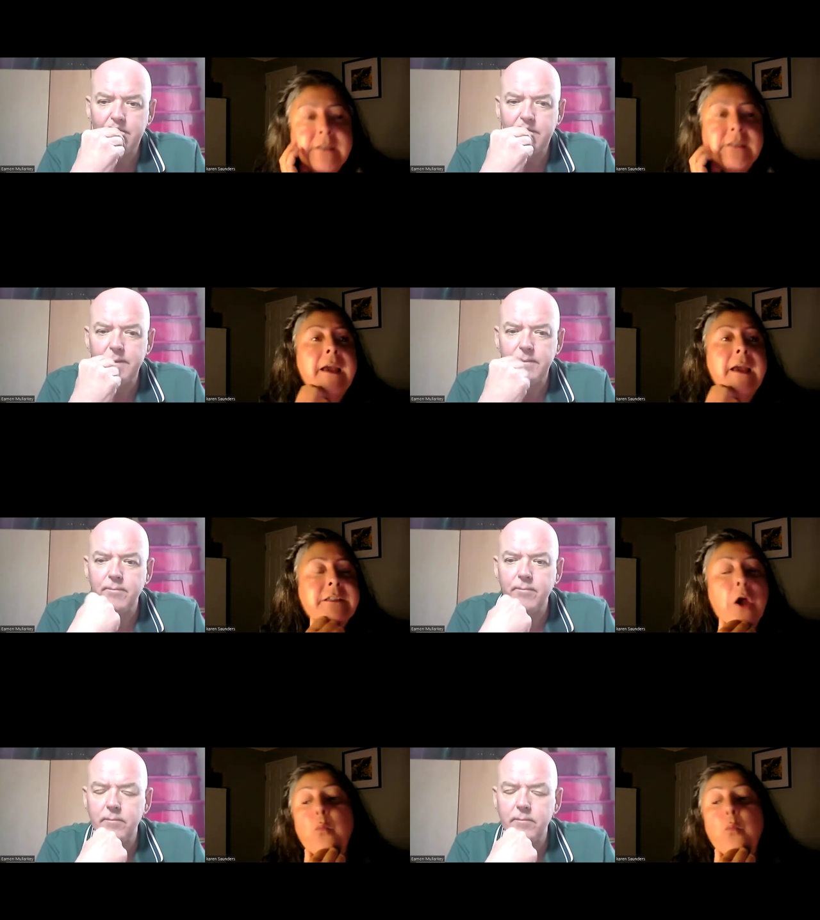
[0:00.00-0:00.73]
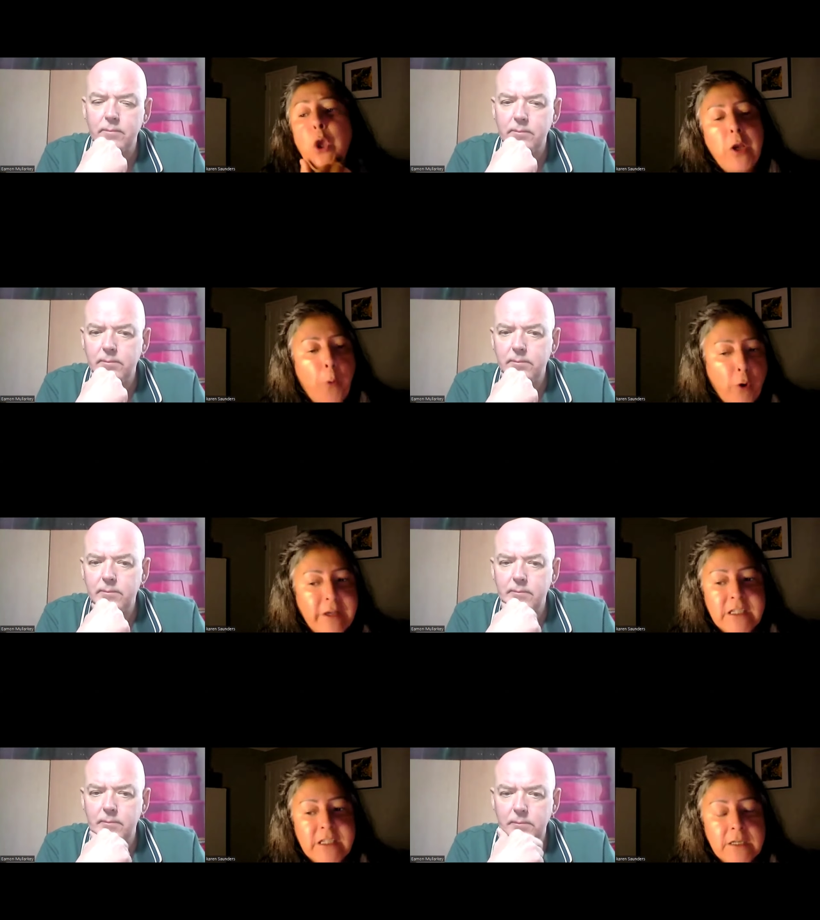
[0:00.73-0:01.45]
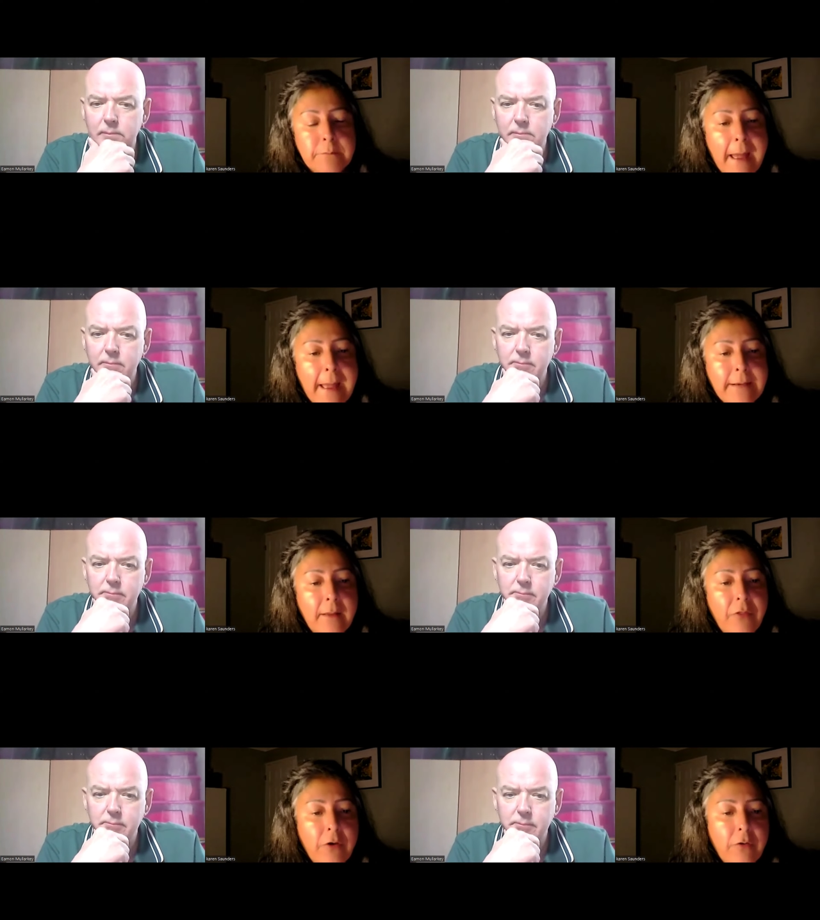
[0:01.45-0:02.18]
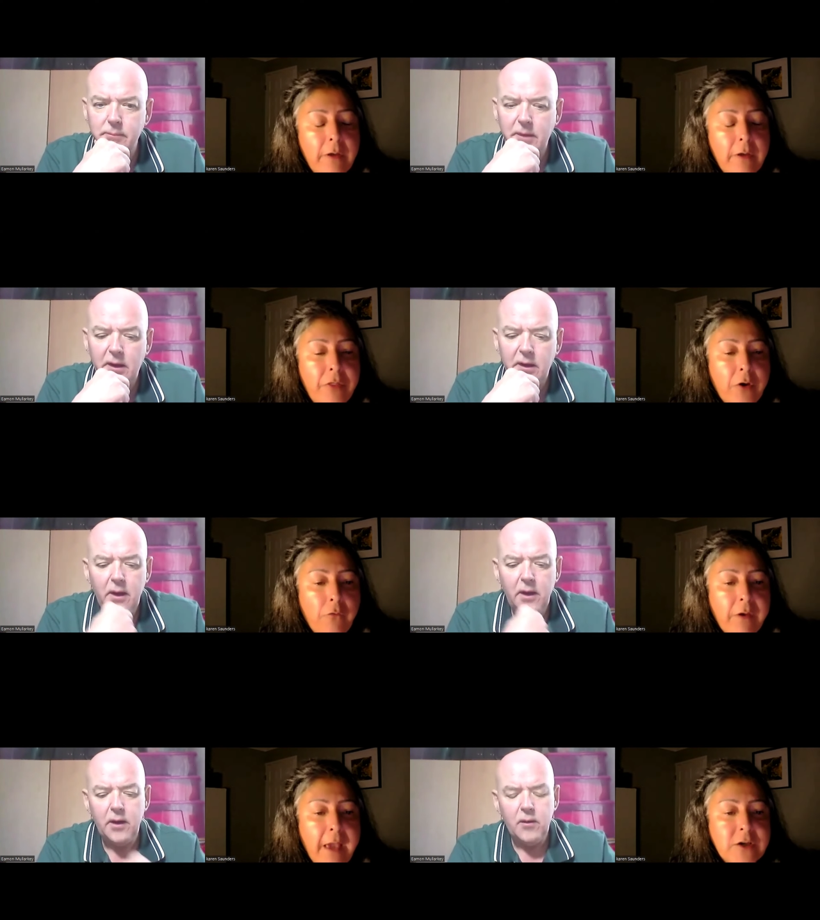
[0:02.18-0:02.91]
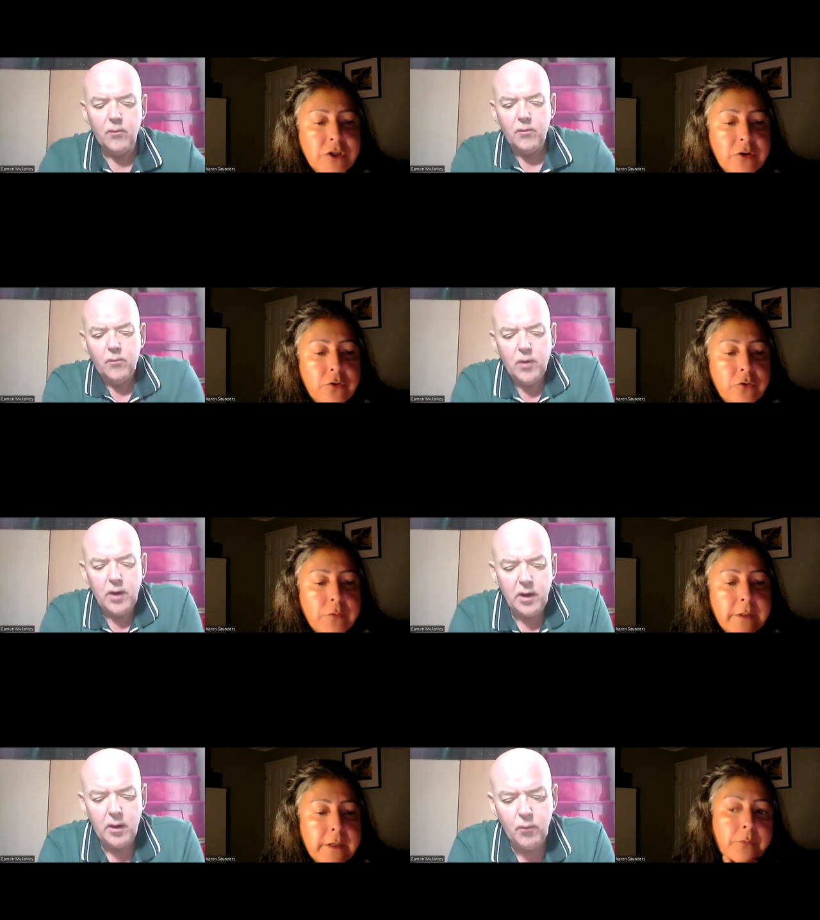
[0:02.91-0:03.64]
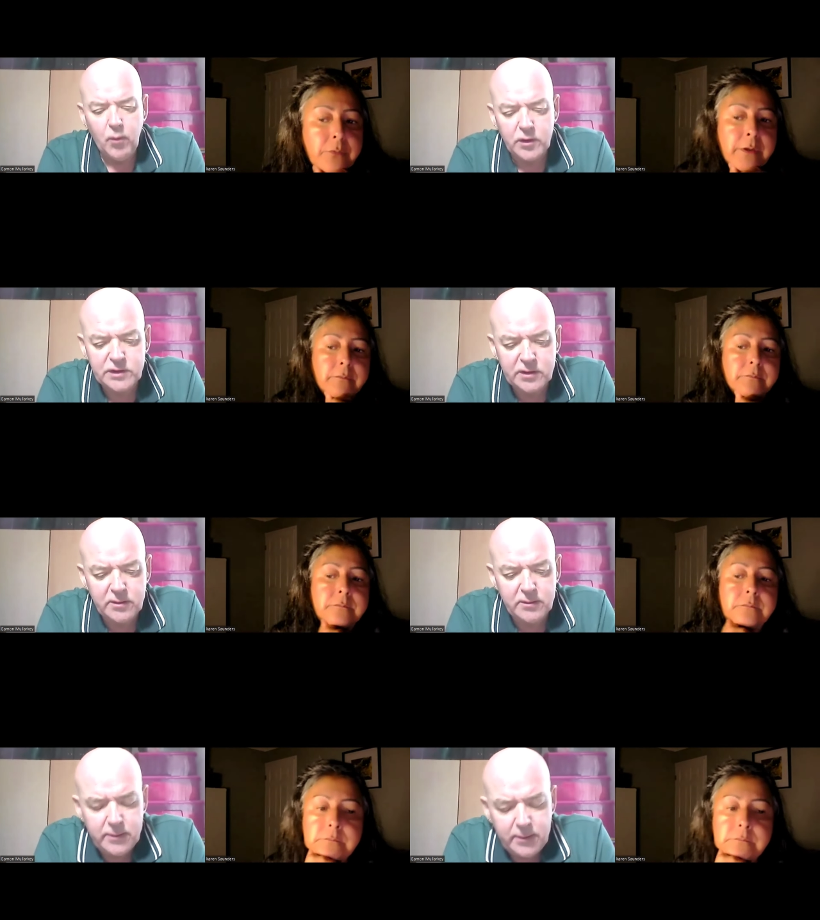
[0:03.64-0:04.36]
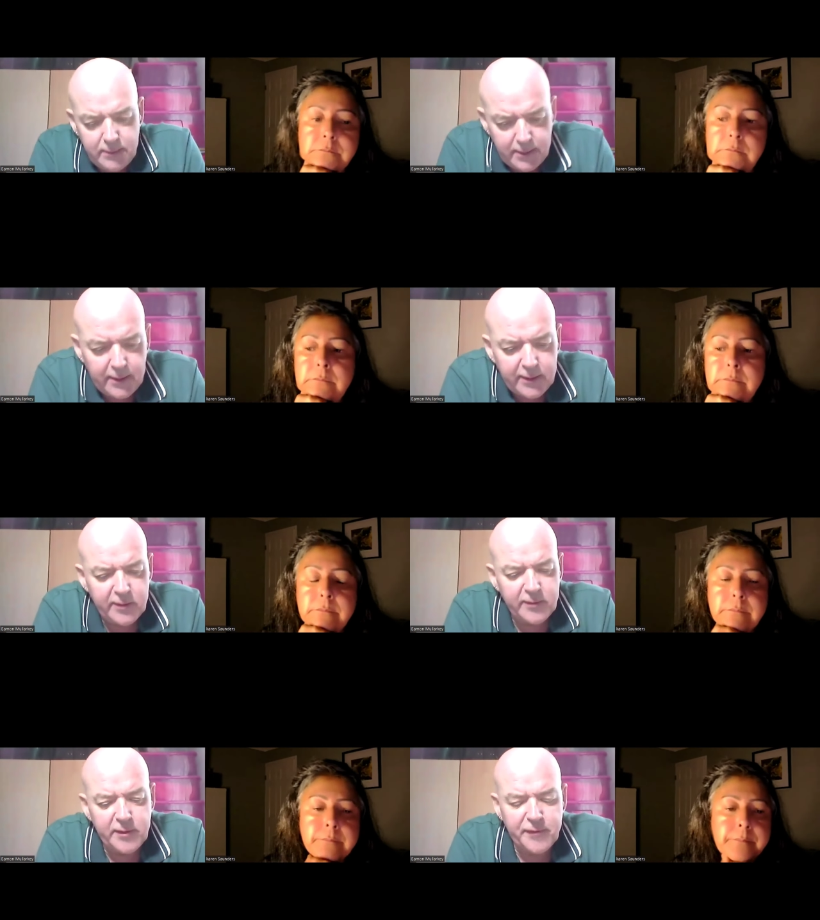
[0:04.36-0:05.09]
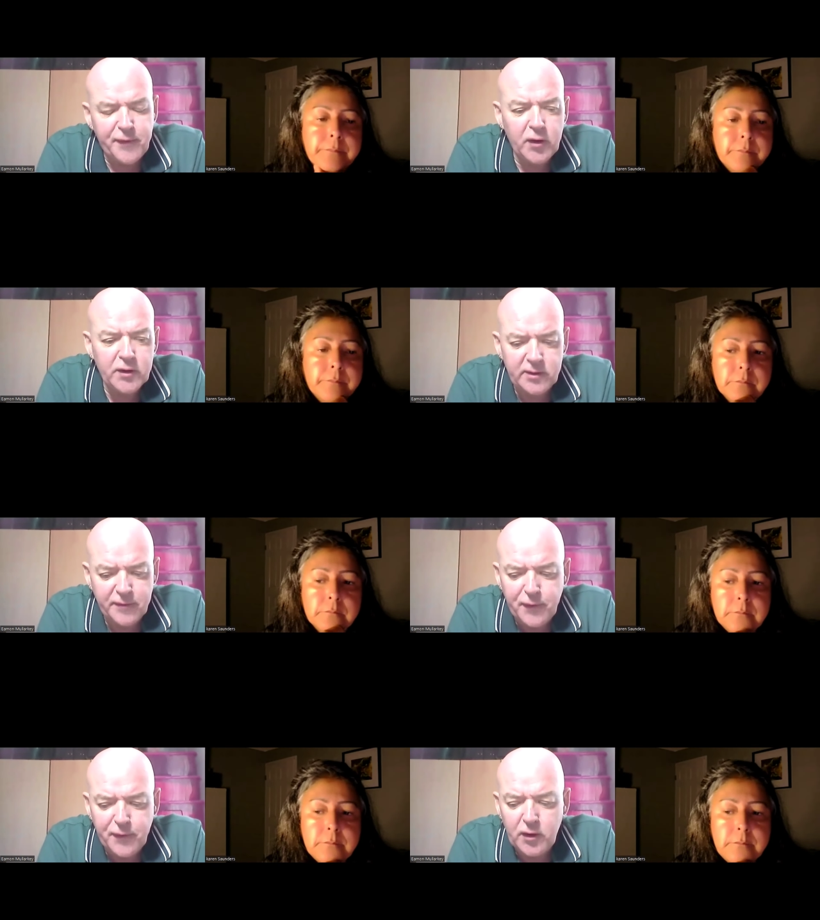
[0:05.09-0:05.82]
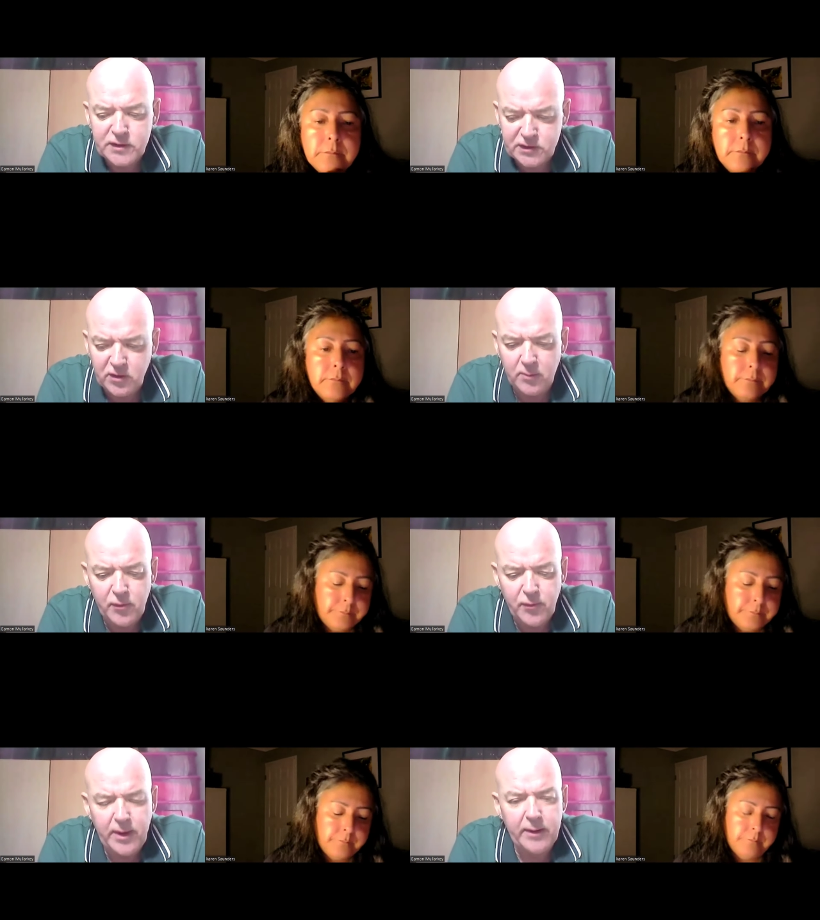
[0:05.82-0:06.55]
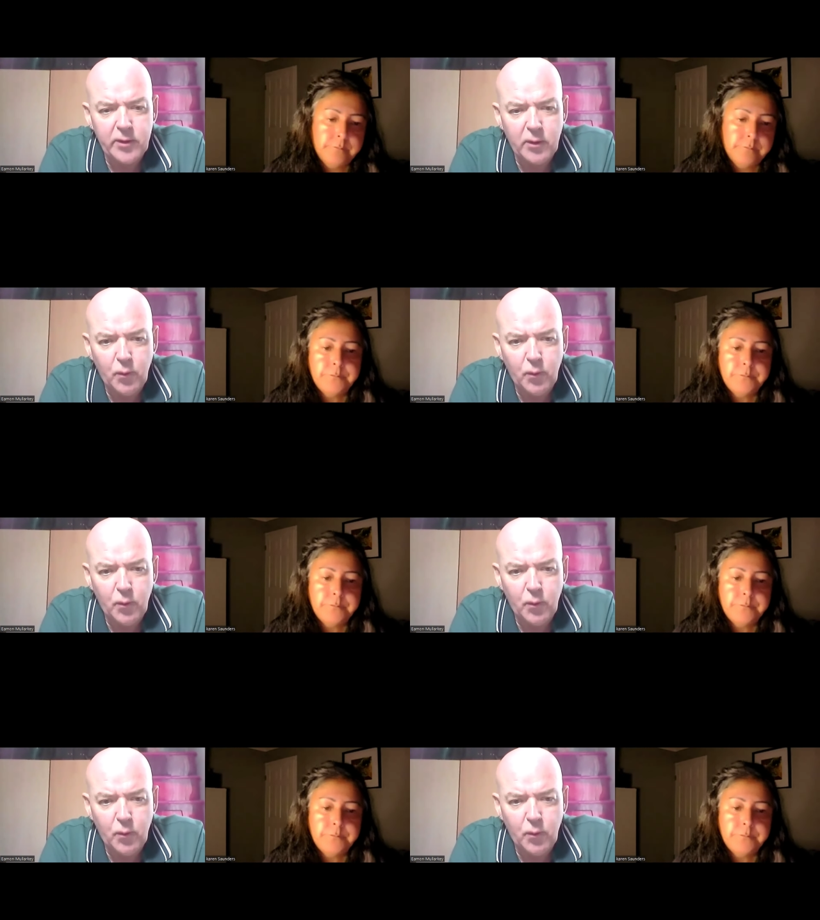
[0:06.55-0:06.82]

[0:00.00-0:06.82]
Speaker 1: so were you an appointed man in the in the congregation or well
Speaker 2: i was yeah the the, first the first time around i